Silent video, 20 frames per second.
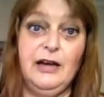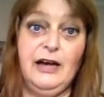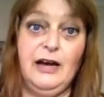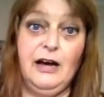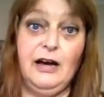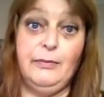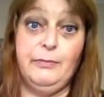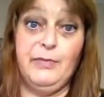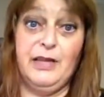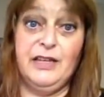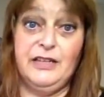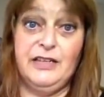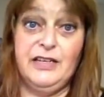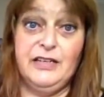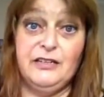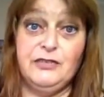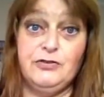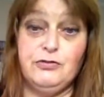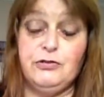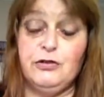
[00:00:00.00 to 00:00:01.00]
in the
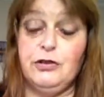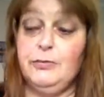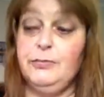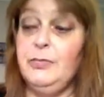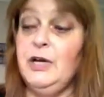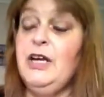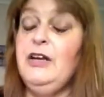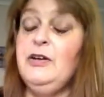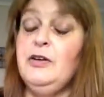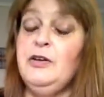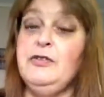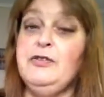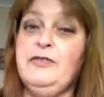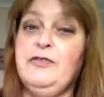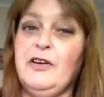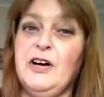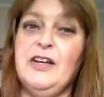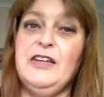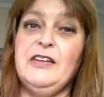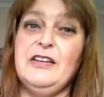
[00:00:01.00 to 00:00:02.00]
interim, you'll
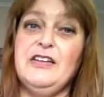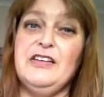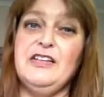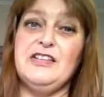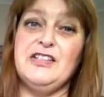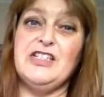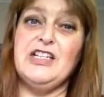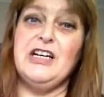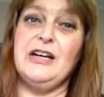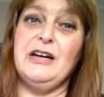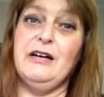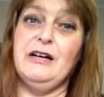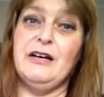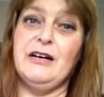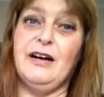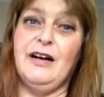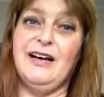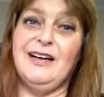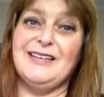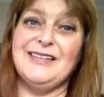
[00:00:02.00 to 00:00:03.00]
find that your shower
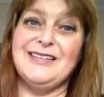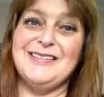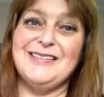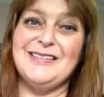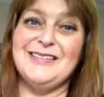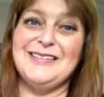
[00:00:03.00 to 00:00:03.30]
glass